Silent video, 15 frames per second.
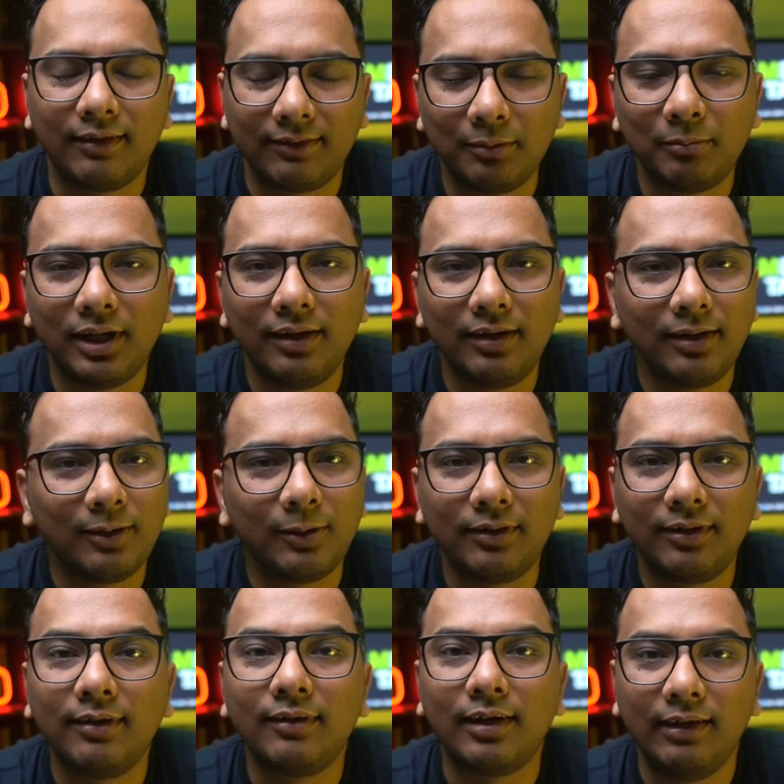As the medical
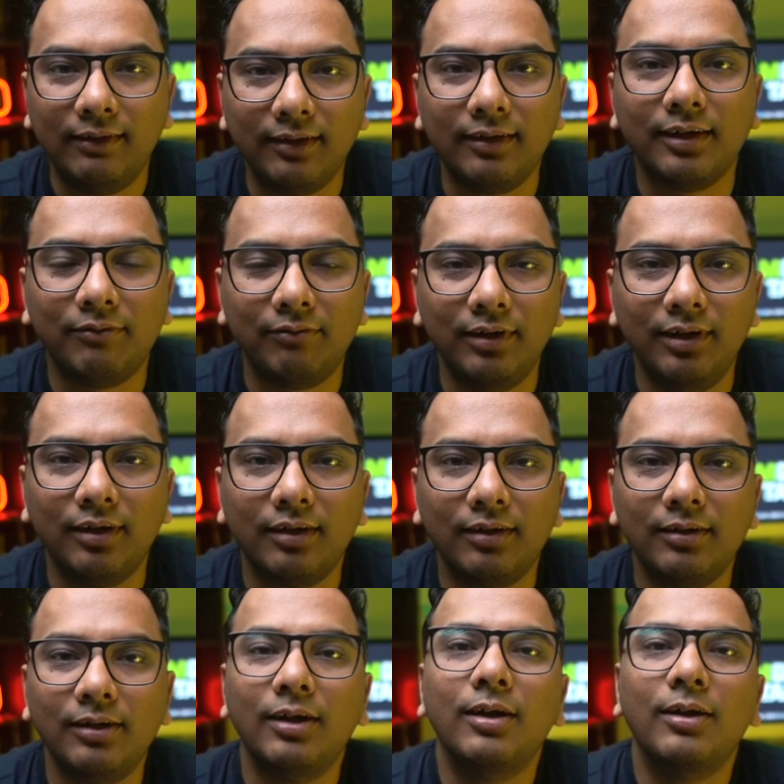cost is rising every year,